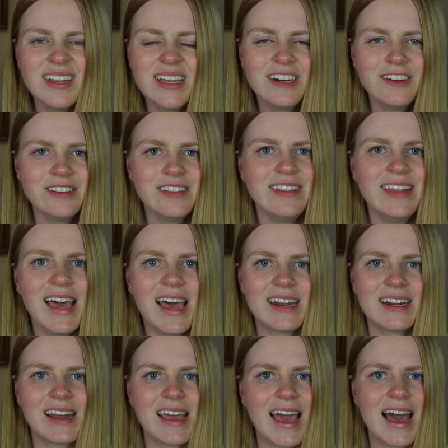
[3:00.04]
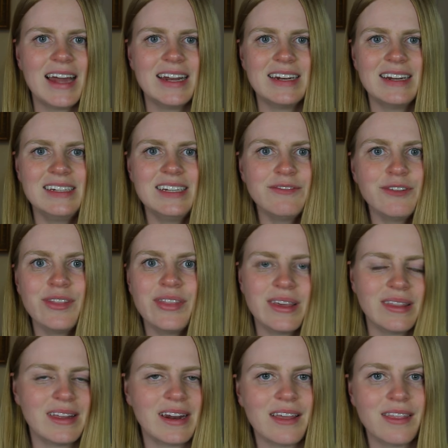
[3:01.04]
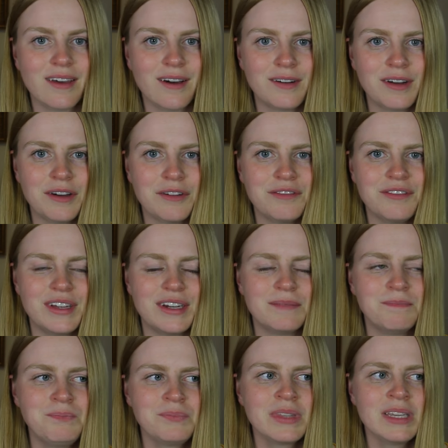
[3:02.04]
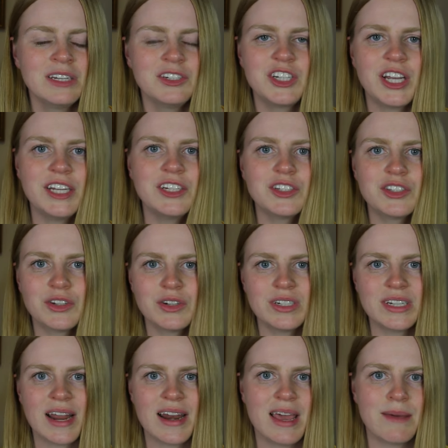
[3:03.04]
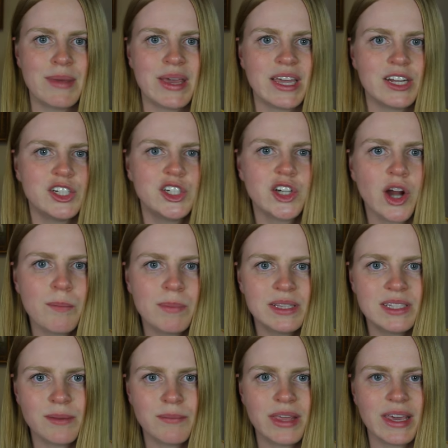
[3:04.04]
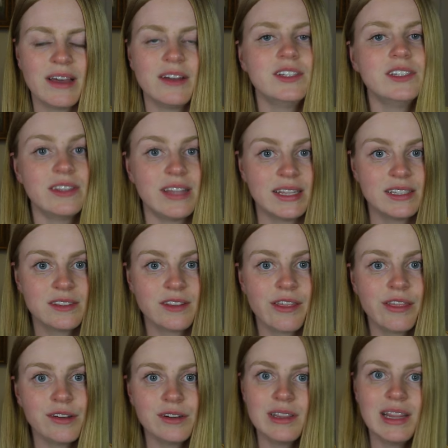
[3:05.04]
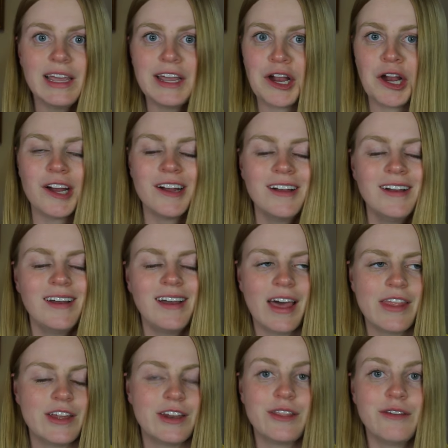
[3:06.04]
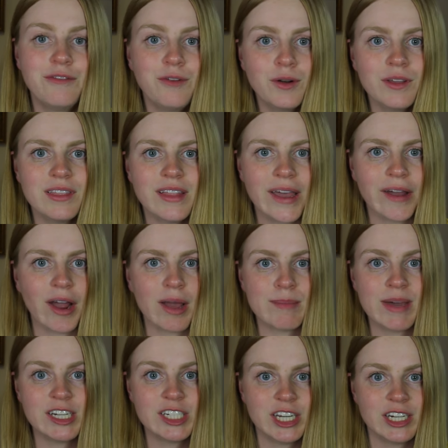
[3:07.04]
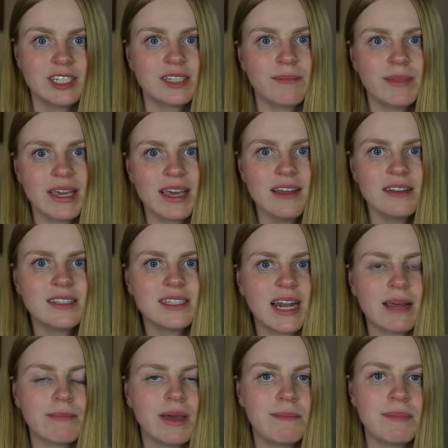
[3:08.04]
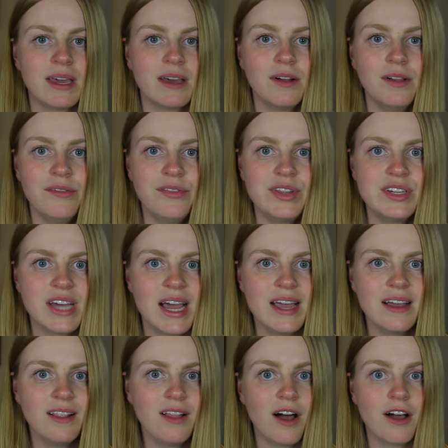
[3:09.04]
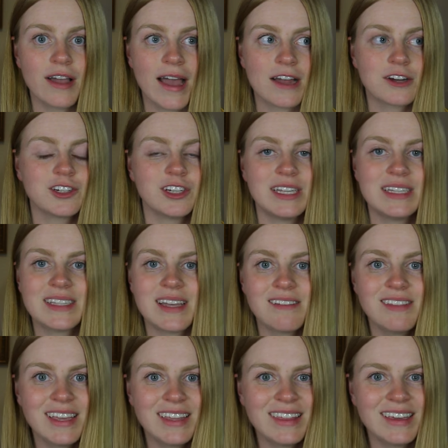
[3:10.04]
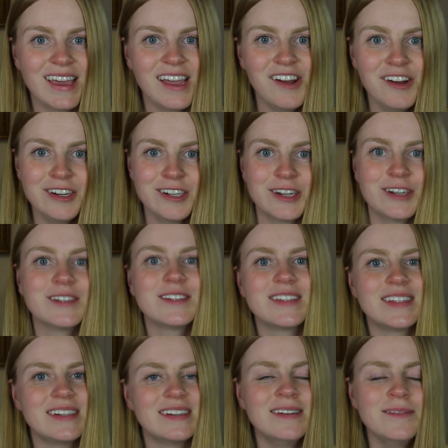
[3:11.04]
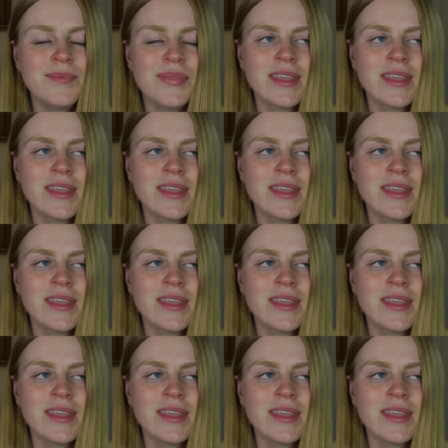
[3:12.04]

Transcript: cleaner than that, and I add in a different thing that I thought of and change a certain dynamic and sharpen something else, and that's the third layer. And then in the fourth layer I might change something else, and I might make all of the dialogue actually sound like the characters, and